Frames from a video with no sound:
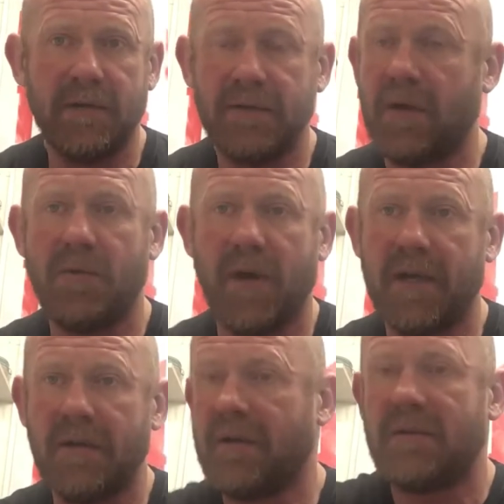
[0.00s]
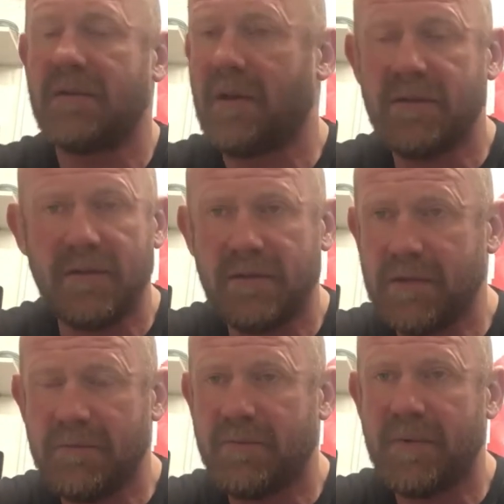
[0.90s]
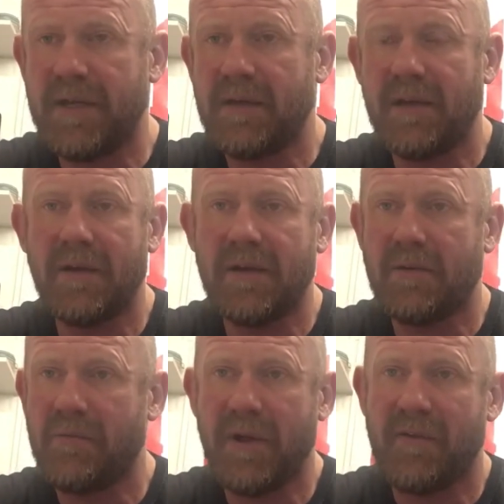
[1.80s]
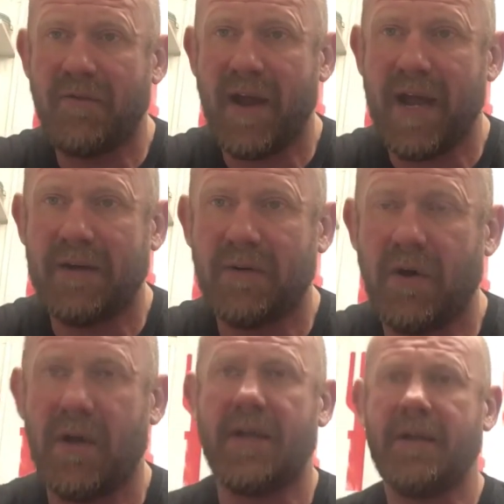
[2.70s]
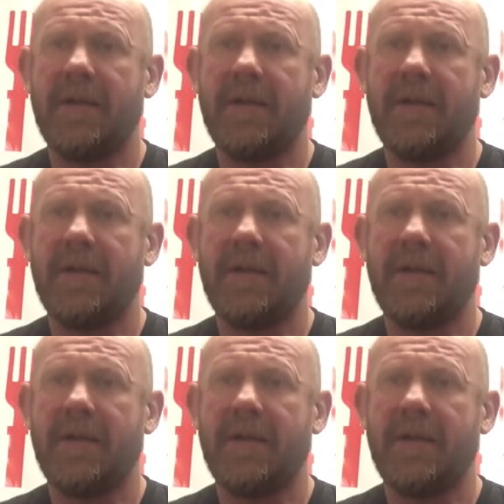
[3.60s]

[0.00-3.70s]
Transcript: No way. I, I, it would be a, it would be a flat out lie.